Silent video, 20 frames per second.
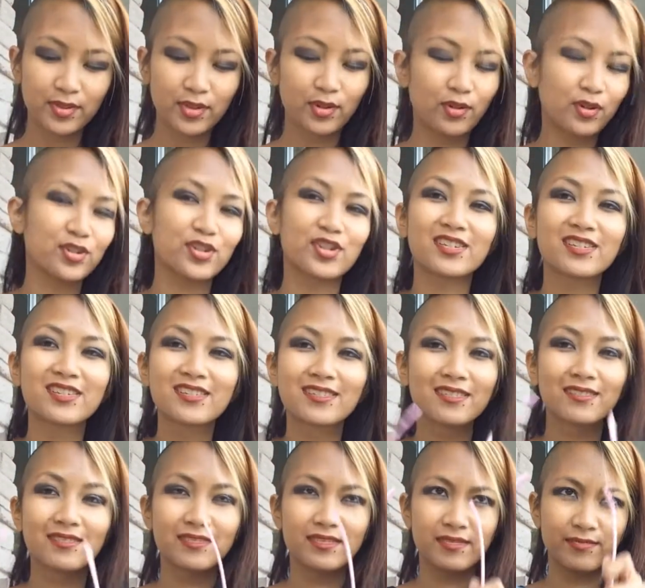Or
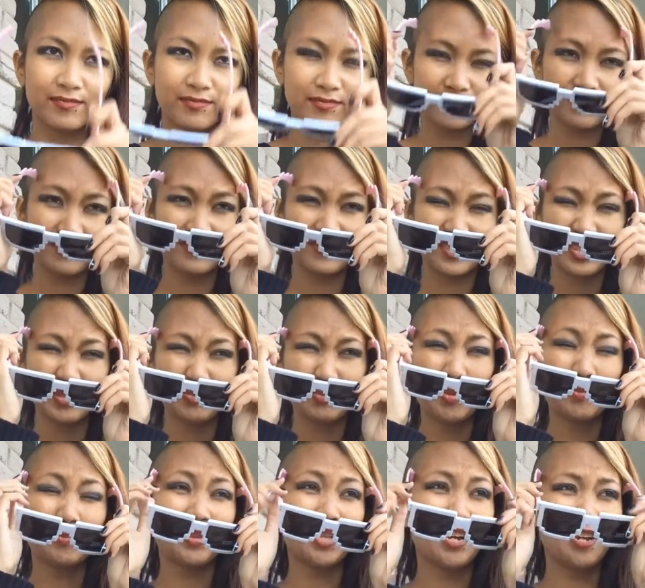just be
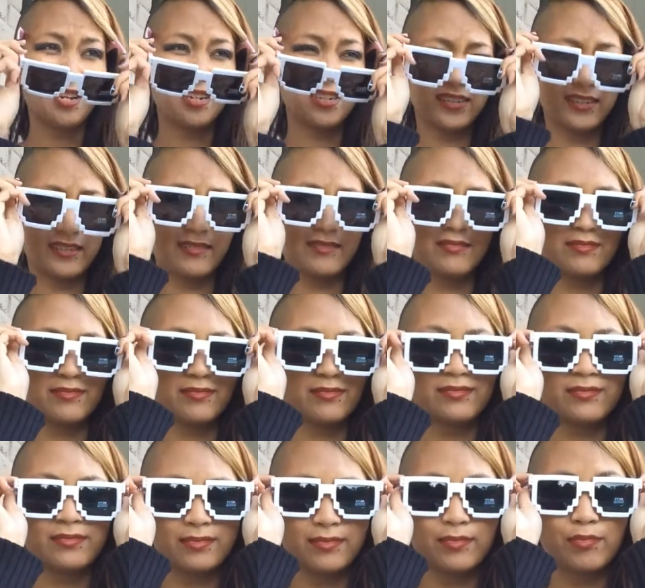blind and
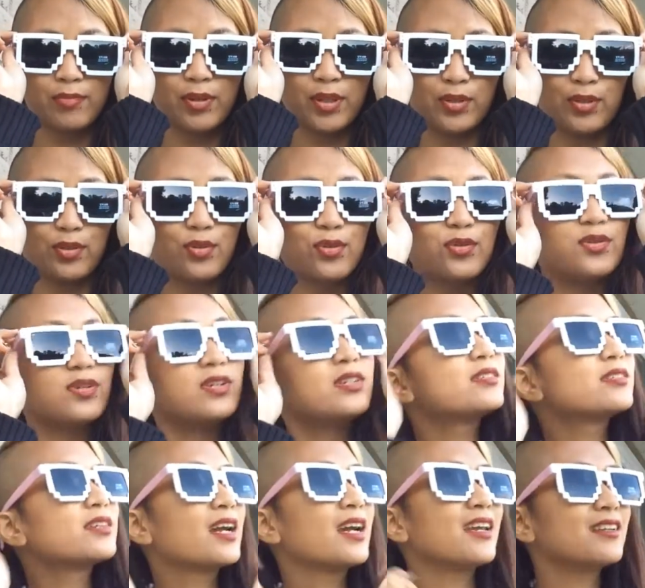but look cool,
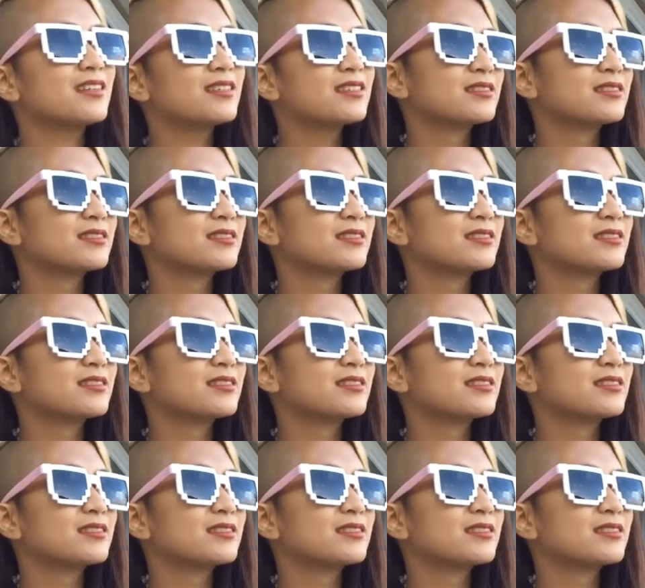right?